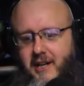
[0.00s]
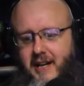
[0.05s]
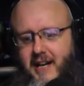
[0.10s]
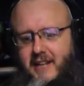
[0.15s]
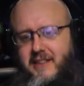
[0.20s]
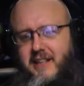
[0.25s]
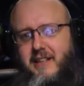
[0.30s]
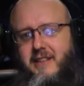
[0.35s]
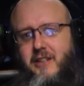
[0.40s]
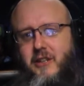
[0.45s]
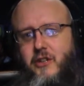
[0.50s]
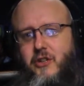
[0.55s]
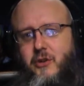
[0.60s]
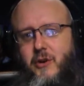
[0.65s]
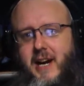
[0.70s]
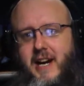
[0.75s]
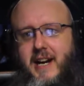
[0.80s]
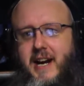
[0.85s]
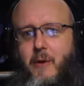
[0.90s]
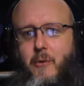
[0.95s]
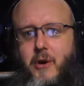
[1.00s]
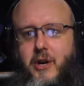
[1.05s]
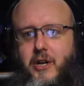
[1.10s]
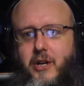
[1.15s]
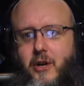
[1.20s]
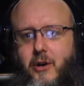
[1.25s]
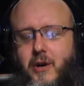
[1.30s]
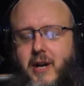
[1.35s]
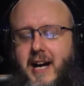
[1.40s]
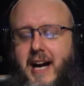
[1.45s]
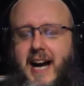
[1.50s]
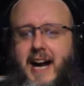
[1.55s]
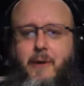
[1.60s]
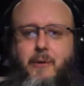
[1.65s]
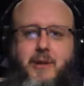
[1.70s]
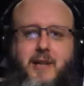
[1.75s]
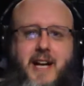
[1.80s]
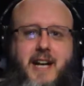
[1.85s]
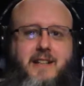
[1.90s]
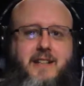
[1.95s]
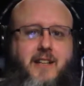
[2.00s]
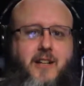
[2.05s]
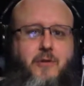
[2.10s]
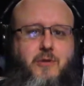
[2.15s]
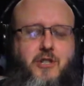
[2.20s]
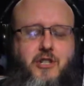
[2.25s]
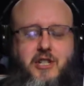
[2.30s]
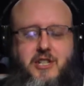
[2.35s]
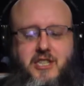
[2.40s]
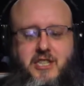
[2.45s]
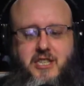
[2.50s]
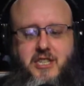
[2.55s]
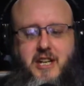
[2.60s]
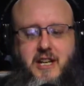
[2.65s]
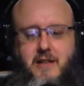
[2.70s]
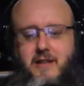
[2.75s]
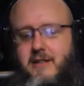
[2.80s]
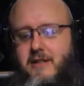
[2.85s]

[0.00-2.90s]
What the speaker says: I think they're great. I would like to go just sit